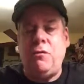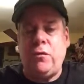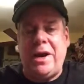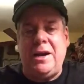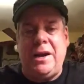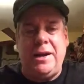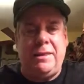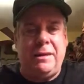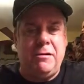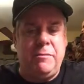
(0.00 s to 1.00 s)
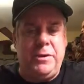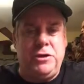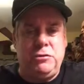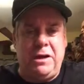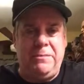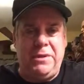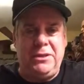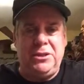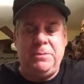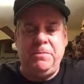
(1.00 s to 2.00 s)
red light therapy
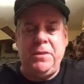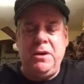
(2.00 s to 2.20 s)
treatments,